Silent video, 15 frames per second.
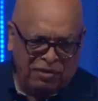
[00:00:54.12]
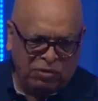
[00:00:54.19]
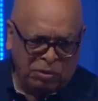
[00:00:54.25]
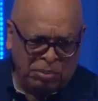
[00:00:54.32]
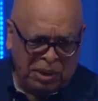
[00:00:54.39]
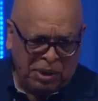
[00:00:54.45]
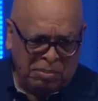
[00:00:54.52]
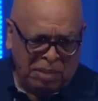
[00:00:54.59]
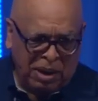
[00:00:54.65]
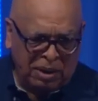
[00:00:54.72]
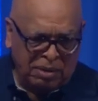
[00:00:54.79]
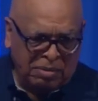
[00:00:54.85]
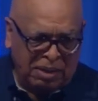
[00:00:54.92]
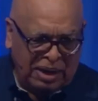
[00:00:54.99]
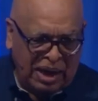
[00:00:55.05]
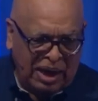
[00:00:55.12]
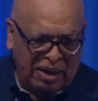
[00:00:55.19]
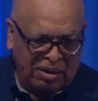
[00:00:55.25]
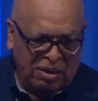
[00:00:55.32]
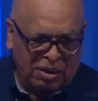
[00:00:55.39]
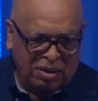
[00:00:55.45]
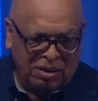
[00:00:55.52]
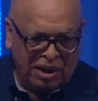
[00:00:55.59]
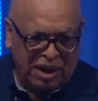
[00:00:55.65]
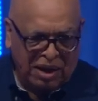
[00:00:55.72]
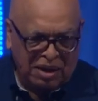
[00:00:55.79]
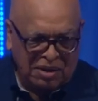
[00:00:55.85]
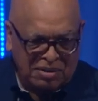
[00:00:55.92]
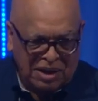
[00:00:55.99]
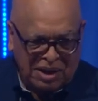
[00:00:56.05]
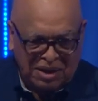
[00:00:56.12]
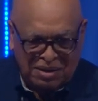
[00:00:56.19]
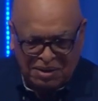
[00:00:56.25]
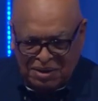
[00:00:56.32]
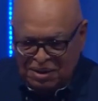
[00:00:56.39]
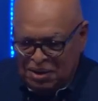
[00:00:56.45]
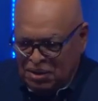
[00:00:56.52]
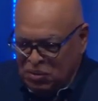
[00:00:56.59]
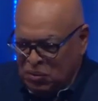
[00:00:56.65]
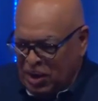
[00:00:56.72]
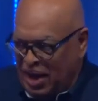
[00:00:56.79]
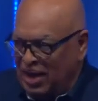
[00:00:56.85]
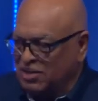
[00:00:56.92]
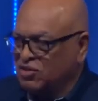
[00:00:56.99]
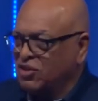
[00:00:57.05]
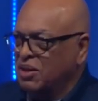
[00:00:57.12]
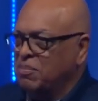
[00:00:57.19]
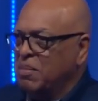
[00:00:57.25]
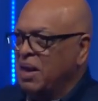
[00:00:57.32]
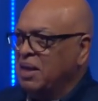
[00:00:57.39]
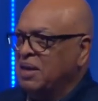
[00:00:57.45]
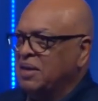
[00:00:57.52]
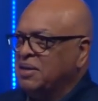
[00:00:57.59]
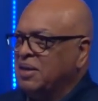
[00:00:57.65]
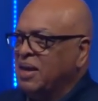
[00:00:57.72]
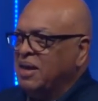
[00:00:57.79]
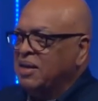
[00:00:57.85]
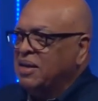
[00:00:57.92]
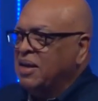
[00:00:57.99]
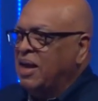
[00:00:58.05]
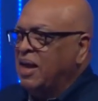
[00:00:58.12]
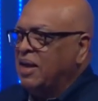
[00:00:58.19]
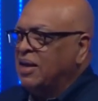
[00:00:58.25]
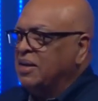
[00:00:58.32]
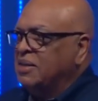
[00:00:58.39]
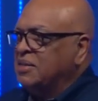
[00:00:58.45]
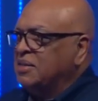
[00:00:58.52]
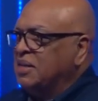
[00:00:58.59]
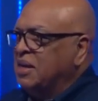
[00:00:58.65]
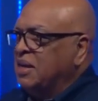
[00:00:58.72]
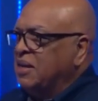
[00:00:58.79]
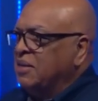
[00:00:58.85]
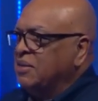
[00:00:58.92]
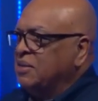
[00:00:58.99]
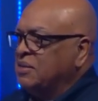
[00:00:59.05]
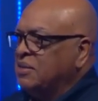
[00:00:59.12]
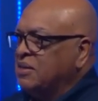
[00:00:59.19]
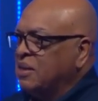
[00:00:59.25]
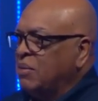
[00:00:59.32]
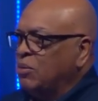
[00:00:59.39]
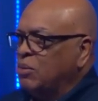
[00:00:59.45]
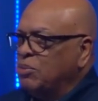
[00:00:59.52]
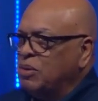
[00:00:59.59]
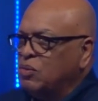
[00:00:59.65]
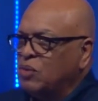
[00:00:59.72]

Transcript: pay for being married to me that long. And uh, we actually met in, in college uh, the summer